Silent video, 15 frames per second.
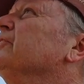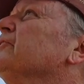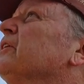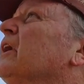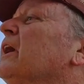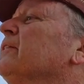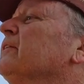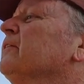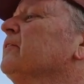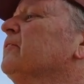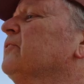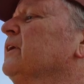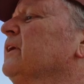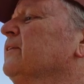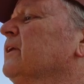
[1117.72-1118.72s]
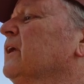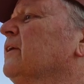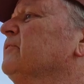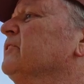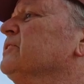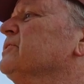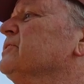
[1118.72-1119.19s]
design thing that
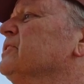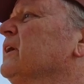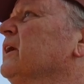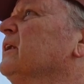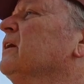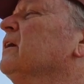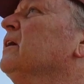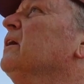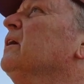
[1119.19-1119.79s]
I've just seen.